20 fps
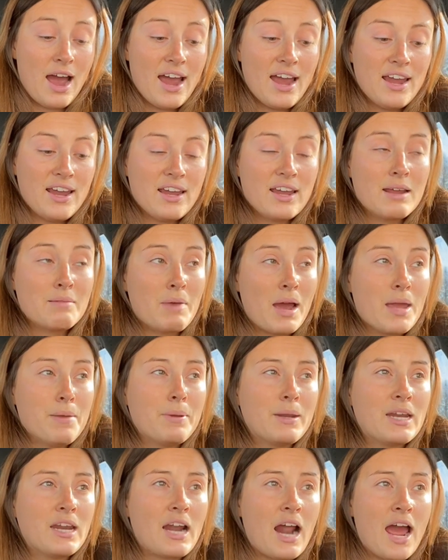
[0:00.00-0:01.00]
in my
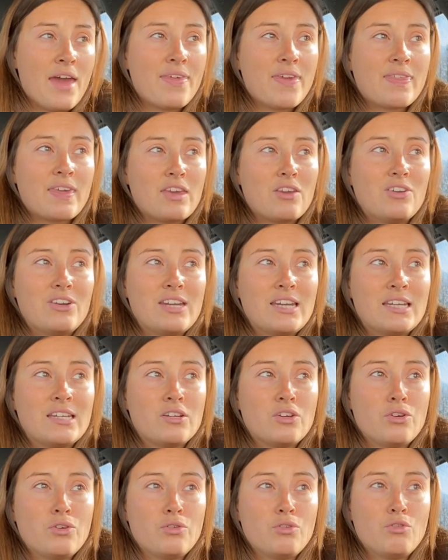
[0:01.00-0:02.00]
opinion, I think that you need
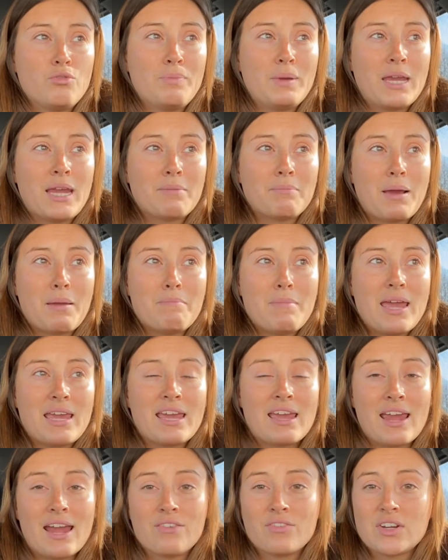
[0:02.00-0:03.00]
to begin by
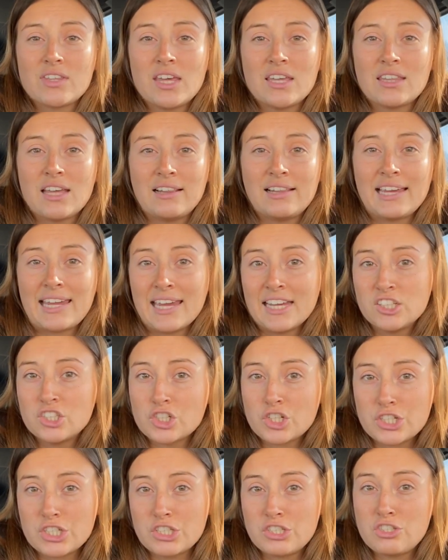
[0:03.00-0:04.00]
making everything that like
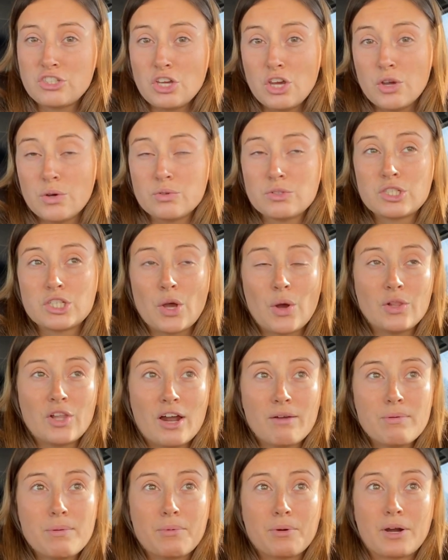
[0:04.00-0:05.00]
interests you. So a
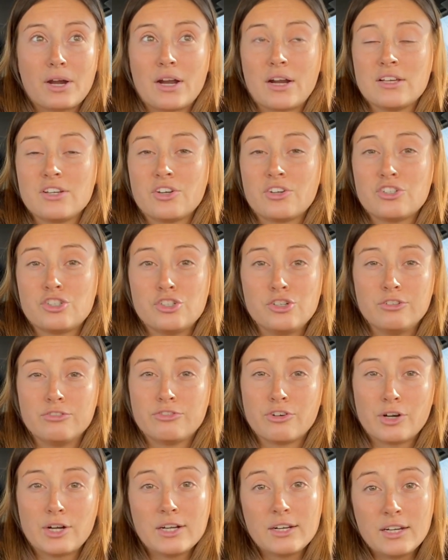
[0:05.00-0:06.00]
lot of people are going to shoot
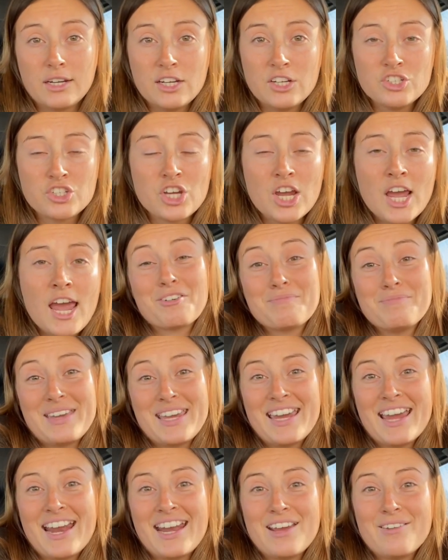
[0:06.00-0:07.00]
for a niche.
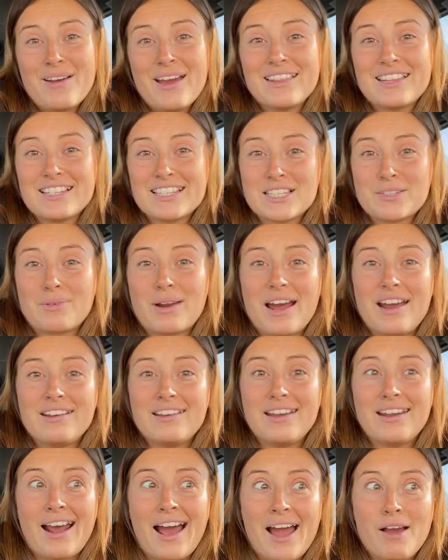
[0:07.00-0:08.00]
Me anyway, this is what I
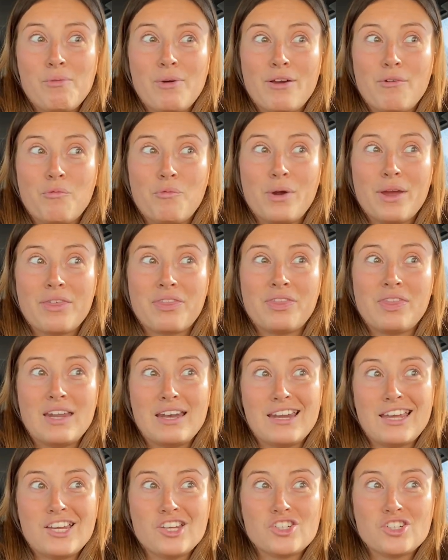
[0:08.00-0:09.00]
did. I went with the
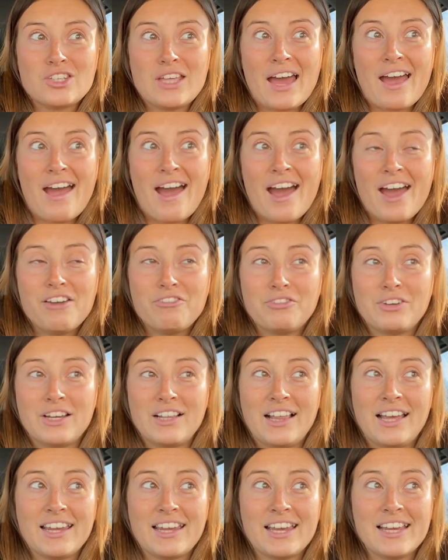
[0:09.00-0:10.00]
niche that I feel
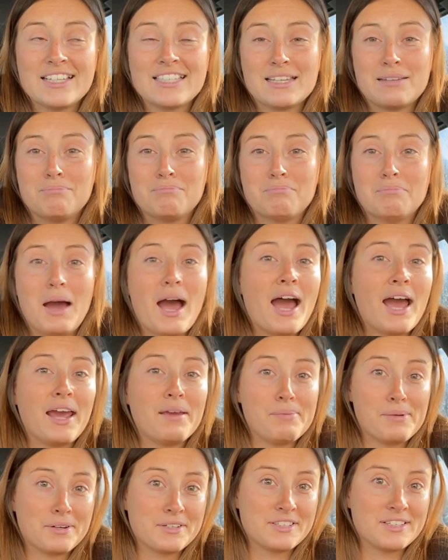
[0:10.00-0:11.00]
like is in
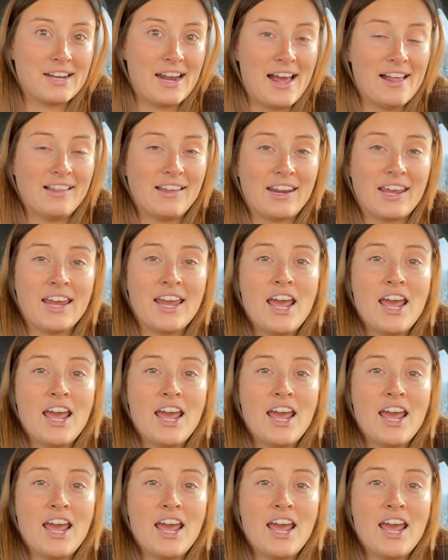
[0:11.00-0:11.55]
my personality.